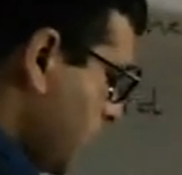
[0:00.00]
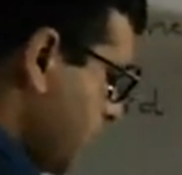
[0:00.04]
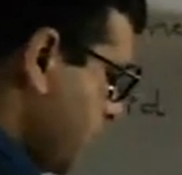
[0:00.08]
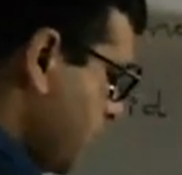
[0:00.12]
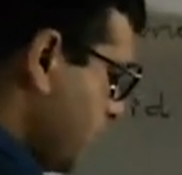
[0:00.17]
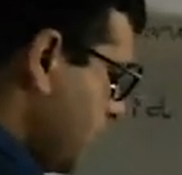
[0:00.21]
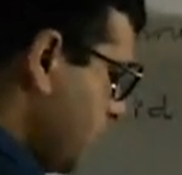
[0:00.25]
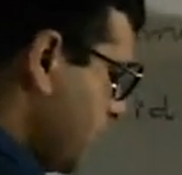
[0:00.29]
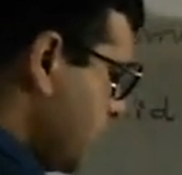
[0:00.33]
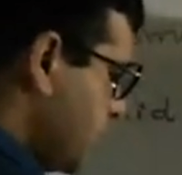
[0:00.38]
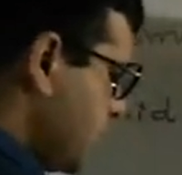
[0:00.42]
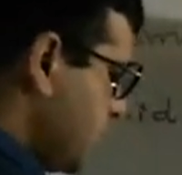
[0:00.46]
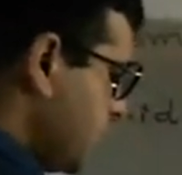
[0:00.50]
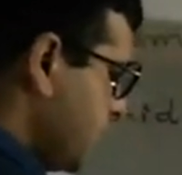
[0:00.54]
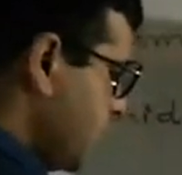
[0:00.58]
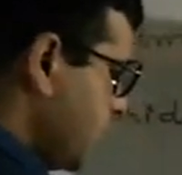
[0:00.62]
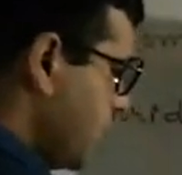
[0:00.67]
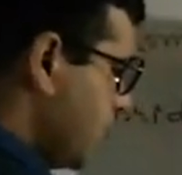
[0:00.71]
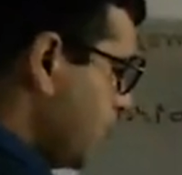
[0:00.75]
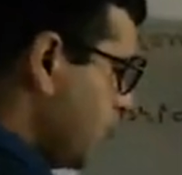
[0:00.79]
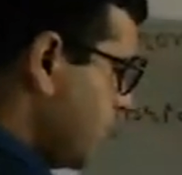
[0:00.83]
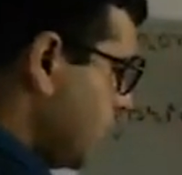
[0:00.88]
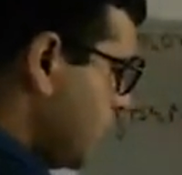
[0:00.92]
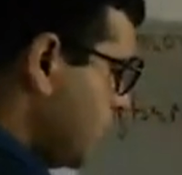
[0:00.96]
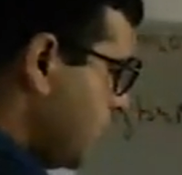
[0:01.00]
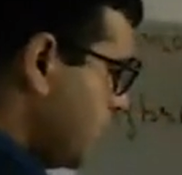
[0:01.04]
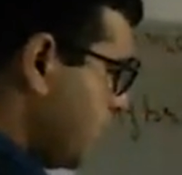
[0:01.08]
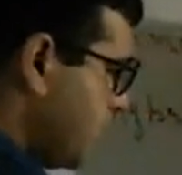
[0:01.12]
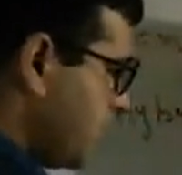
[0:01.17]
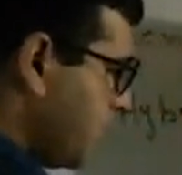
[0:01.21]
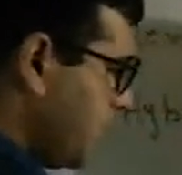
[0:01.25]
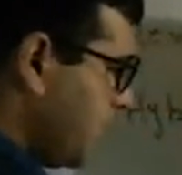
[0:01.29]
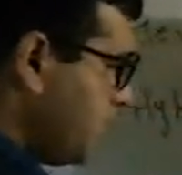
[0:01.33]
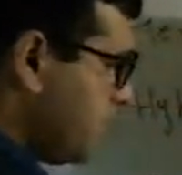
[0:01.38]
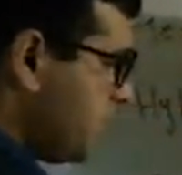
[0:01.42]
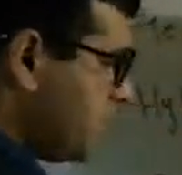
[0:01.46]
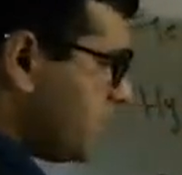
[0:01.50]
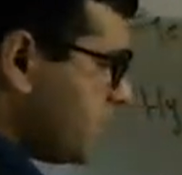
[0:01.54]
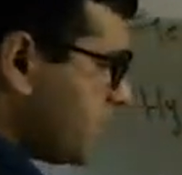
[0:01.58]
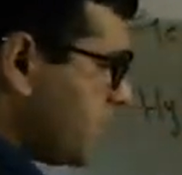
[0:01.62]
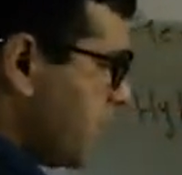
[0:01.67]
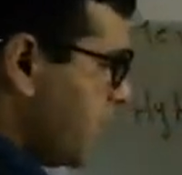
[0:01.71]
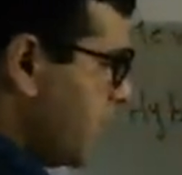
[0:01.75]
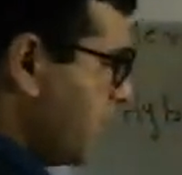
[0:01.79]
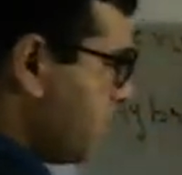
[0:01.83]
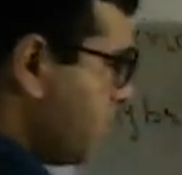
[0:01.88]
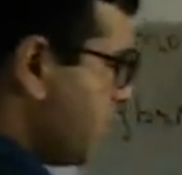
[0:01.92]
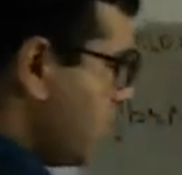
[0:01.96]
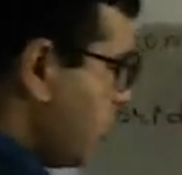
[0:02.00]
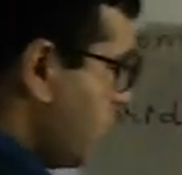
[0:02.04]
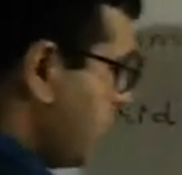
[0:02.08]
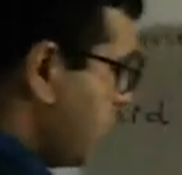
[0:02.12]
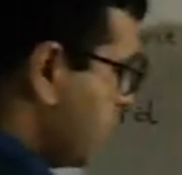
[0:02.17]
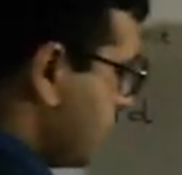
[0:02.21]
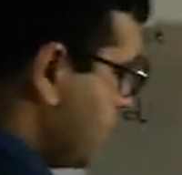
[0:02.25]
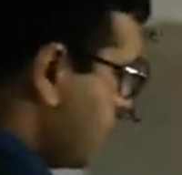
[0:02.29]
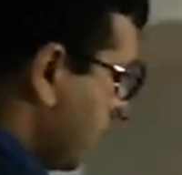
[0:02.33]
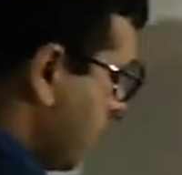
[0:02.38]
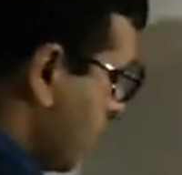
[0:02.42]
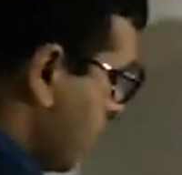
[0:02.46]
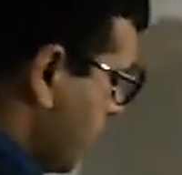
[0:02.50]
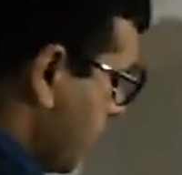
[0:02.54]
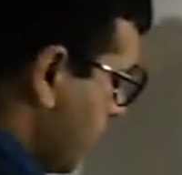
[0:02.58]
This gamete is a haploid cell.